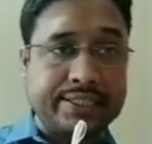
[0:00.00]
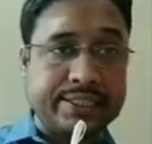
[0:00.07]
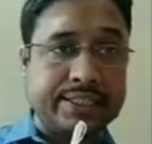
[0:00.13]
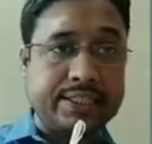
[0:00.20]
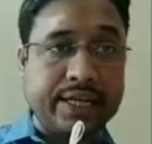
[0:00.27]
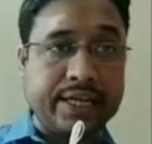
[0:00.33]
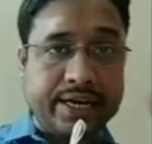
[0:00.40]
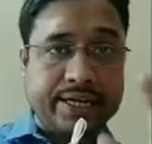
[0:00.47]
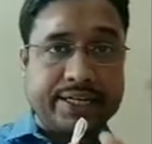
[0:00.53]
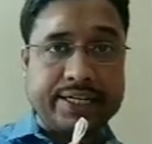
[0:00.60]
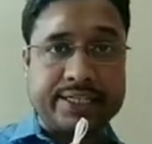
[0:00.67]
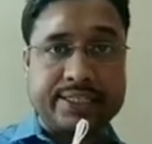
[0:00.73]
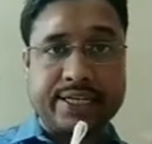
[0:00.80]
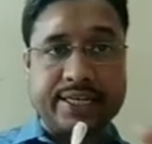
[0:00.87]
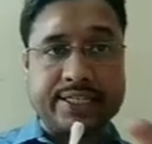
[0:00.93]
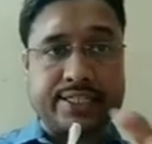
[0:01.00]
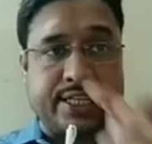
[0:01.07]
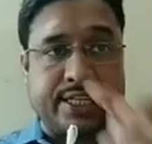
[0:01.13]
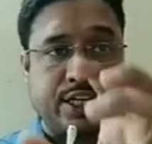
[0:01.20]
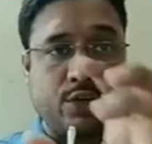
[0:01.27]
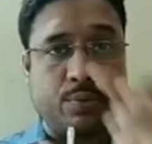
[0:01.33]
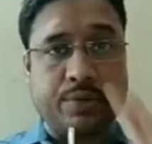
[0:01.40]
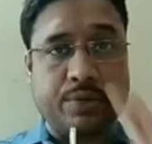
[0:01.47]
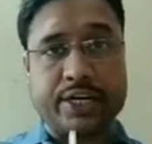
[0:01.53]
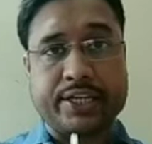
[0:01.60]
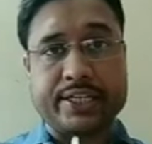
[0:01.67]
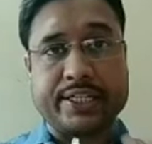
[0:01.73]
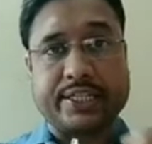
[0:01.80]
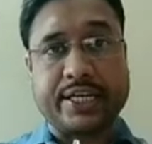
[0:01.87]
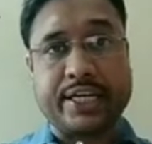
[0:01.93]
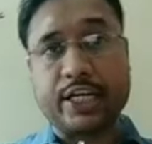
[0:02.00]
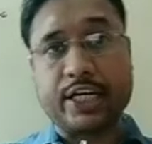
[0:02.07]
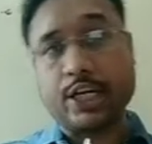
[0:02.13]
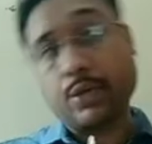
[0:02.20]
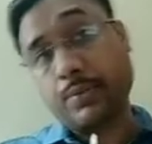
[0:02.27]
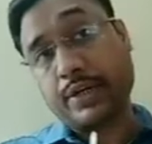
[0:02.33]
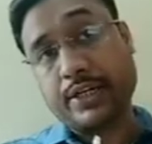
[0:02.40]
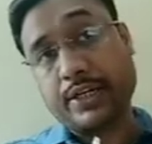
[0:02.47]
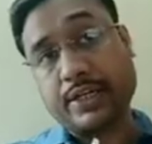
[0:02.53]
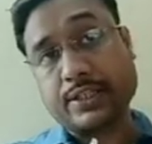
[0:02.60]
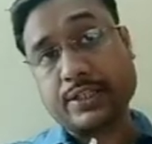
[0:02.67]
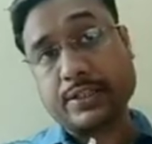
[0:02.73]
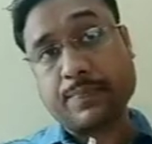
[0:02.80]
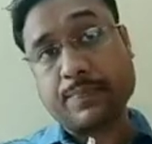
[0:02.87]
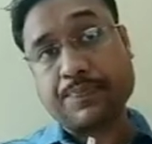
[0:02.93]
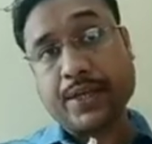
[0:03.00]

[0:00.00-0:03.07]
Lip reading: interchange the numerators and denominators.